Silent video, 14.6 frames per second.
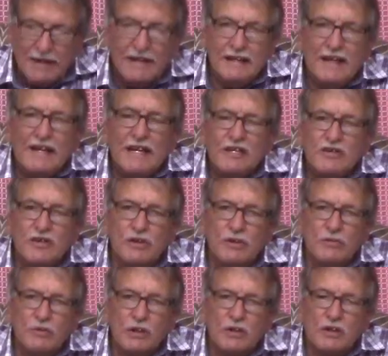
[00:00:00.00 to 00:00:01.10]
And as you
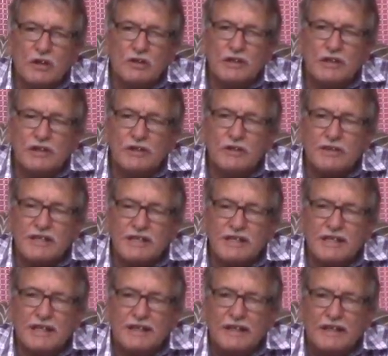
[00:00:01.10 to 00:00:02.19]
will continue the
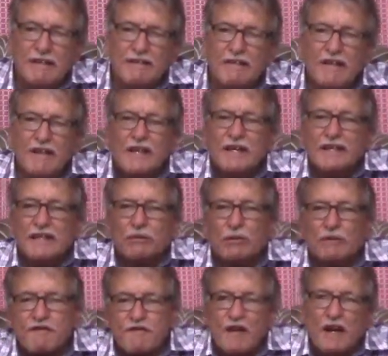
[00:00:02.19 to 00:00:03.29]
study, you
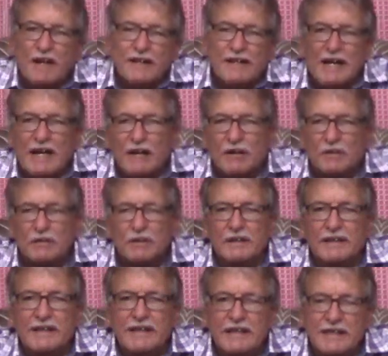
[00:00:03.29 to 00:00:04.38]
will find how
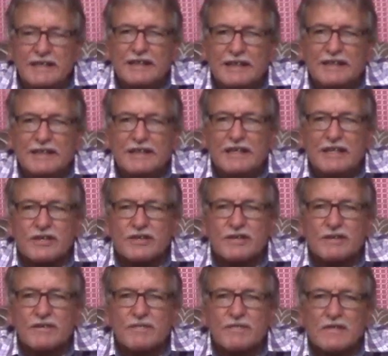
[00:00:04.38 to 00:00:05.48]
easy it is
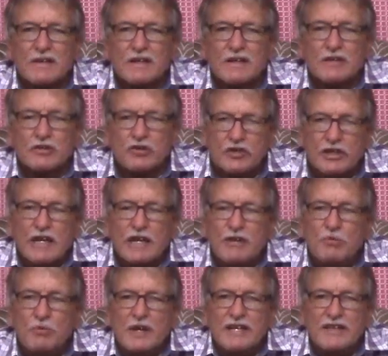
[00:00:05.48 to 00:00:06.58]
to see
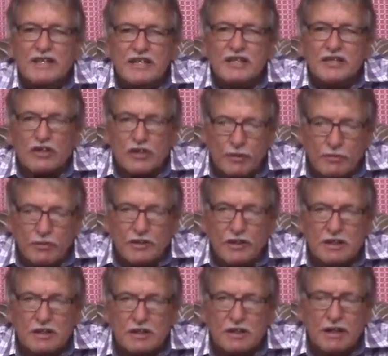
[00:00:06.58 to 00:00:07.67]
where these scriptures